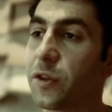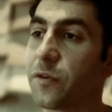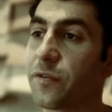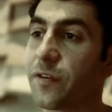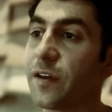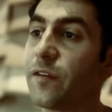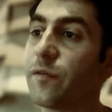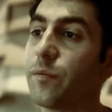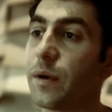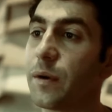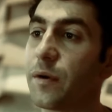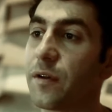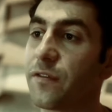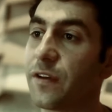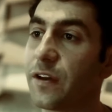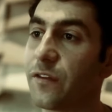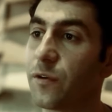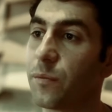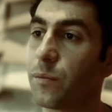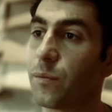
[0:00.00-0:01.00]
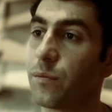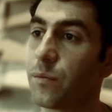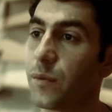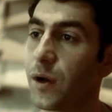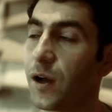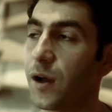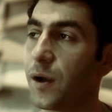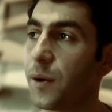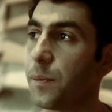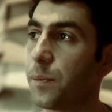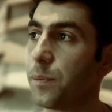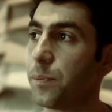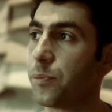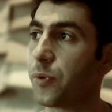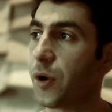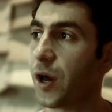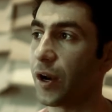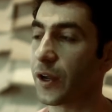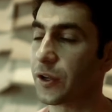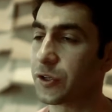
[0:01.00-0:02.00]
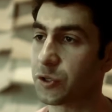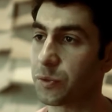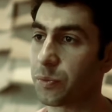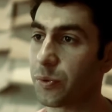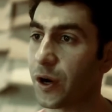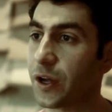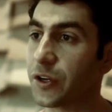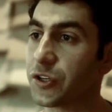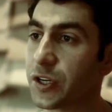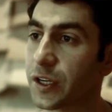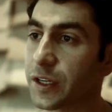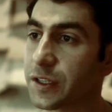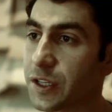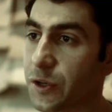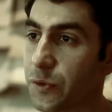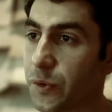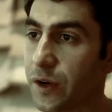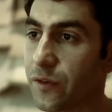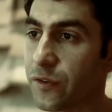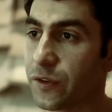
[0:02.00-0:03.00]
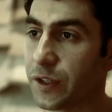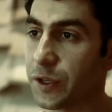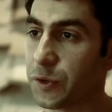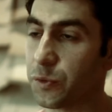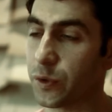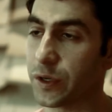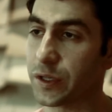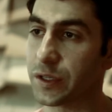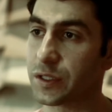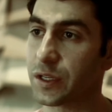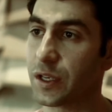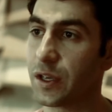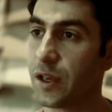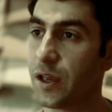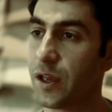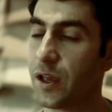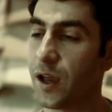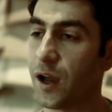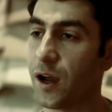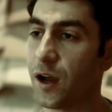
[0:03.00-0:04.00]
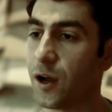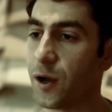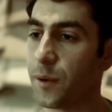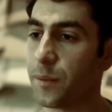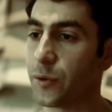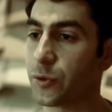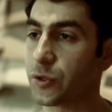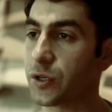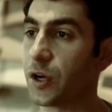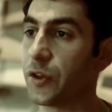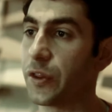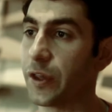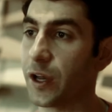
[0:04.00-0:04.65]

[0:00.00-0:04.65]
of my favorite products or projects that we ever did was it was called the